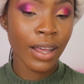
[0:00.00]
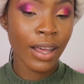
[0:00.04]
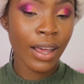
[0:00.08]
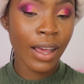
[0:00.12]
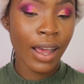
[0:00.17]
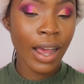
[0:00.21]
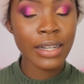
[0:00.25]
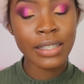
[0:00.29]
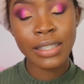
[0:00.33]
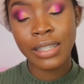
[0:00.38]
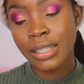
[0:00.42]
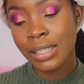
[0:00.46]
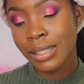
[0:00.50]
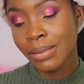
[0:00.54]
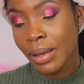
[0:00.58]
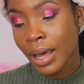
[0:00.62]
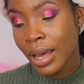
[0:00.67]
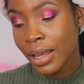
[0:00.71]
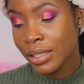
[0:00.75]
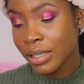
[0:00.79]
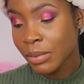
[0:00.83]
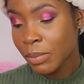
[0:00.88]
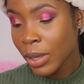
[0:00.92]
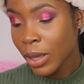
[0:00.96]
Auntie
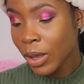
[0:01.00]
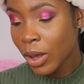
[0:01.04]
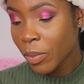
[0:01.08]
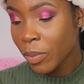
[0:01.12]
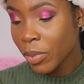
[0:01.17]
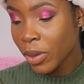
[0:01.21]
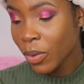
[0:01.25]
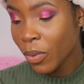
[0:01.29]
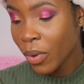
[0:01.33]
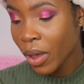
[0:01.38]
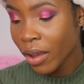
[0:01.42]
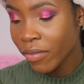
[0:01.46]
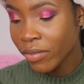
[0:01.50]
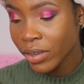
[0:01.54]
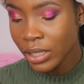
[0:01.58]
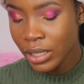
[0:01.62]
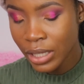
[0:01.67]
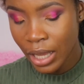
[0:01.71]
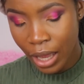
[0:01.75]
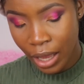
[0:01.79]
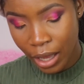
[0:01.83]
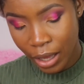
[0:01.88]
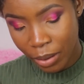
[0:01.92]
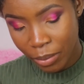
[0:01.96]
Size, big up you every
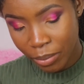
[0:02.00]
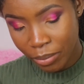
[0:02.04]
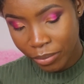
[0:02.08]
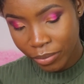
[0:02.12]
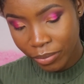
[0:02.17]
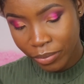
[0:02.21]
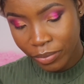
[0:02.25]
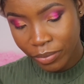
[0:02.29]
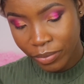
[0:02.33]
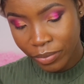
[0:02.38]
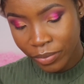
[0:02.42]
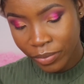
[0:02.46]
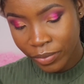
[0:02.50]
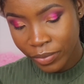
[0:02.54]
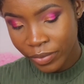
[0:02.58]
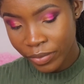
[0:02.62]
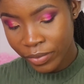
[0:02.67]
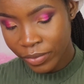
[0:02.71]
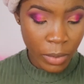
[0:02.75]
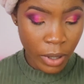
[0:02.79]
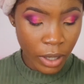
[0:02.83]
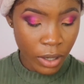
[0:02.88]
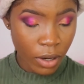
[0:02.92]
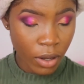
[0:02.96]
time.
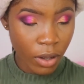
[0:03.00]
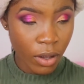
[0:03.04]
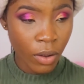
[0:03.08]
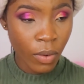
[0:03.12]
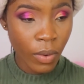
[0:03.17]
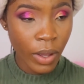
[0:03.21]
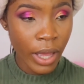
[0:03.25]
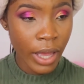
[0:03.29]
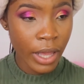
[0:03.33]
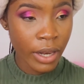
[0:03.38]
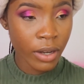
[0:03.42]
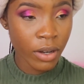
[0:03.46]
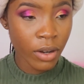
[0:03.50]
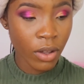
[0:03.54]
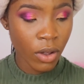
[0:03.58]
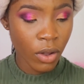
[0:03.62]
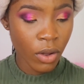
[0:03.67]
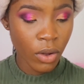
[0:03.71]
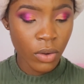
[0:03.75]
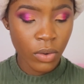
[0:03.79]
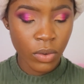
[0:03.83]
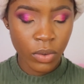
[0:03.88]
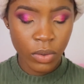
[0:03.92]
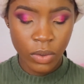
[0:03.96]
I'm gonna go ahead
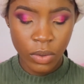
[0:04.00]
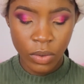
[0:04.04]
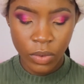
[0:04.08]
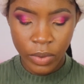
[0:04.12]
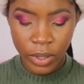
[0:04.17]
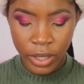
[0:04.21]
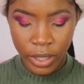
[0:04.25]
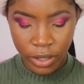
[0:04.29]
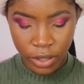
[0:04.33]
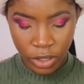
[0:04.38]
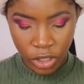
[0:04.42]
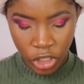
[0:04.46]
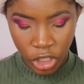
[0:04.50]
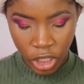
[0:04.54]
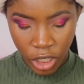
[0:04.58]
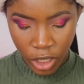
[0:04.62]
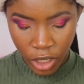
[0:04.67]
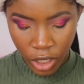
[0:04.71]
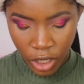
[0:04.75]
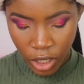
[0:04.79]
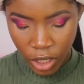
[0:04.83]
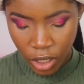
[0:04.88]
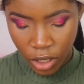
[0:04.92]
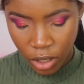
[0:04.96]
now with
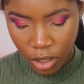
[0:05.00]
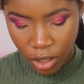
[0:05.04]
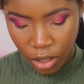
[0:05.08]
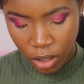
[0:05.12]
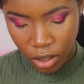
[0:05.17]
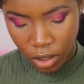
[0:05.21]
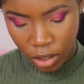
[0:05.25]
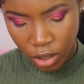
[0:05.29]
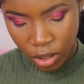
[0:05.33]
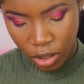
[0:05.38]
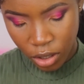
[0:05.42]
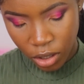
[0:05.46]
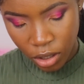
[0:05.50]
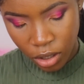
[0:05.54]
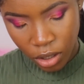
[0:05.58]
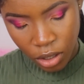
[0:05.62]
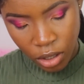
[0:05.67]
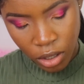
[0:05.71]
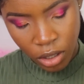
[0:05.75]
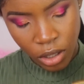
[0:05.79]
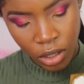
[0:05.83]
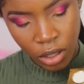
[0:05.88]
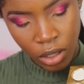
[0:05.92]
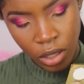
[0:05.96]
Genie.
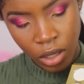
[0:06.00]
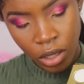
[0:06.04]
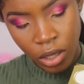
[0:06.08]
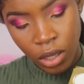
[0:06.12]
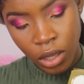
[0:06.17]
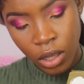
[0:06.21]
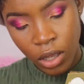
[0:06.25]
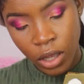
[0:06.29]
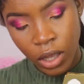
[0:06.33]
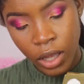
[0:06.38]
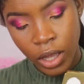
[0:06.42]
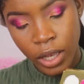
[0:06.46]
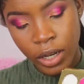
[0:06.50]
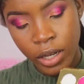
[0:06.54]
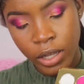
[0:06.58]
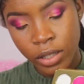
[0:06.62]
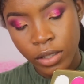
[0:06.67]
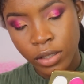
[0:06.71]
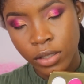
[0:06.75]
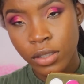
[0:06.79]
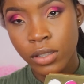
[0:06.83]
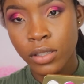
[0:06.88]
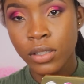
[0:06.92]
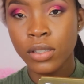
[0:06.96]
And
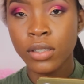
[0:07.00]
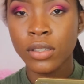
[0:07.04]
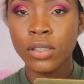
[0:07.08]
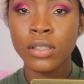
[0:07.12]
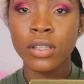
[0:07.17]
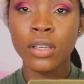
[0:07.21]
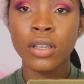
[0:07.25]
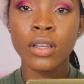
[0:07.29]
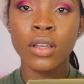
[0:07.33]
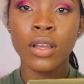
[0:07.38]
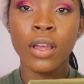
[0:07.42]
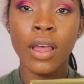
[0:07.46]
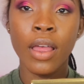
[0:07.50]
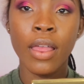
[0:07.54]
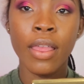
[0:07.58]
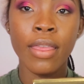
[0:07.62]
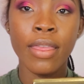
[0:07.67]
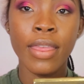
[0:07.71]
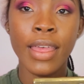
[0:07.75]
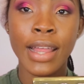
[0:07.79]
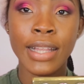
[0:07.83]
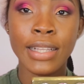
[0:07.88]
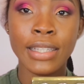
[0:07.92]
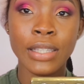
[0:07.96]
it's
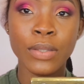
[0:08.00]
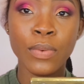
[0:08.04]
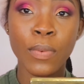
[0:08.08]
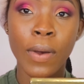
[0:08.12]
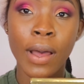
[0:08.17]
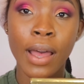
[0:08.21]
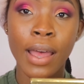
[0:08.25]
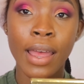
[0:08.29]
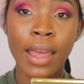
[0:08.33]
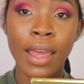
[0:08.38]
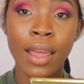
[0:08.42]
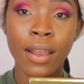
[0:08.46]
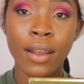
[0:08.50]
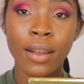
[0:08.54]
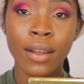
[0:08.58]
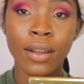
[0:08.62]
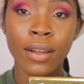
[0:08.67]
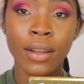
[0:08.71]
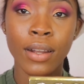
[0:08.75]
this one.